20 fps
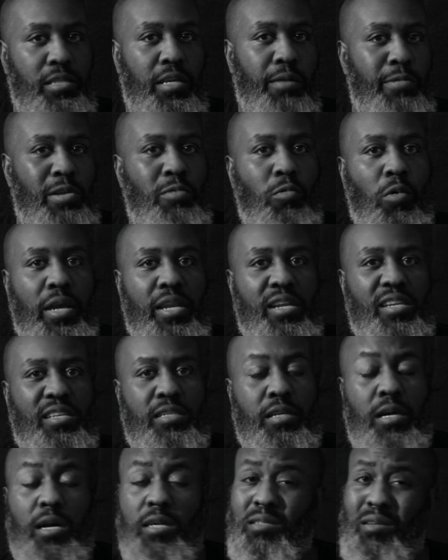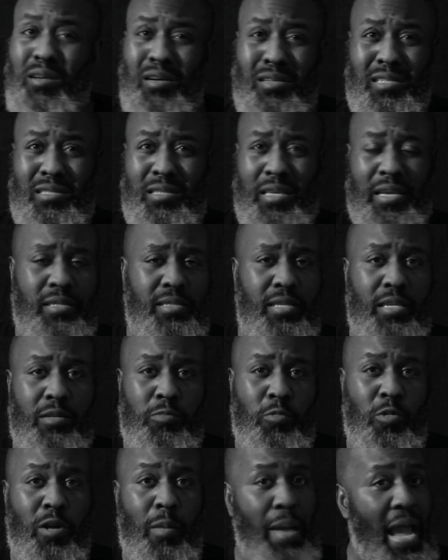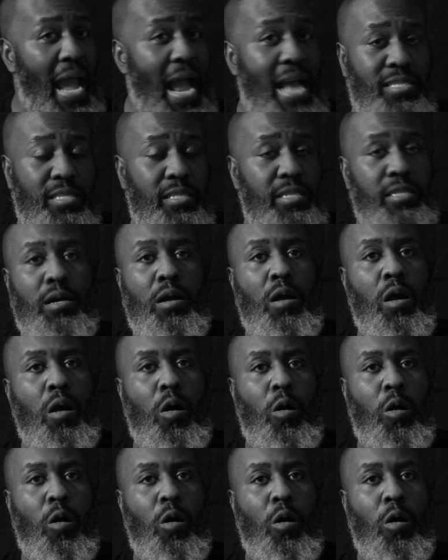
that we want to discuss or other things that we're passionate